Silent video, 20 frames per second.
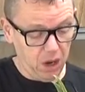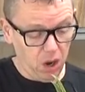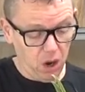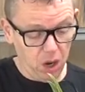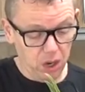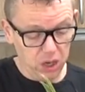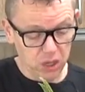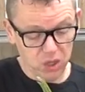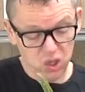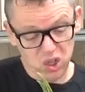
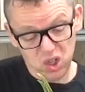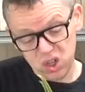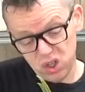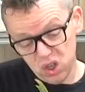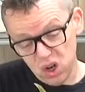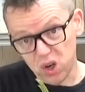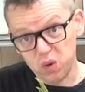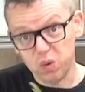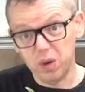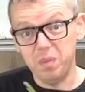to
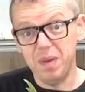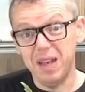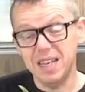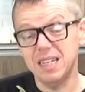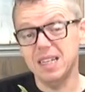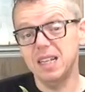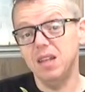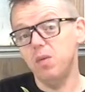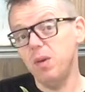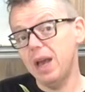start with
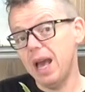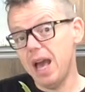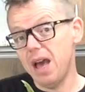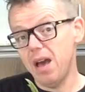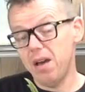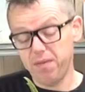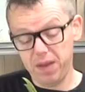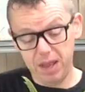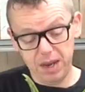basically we have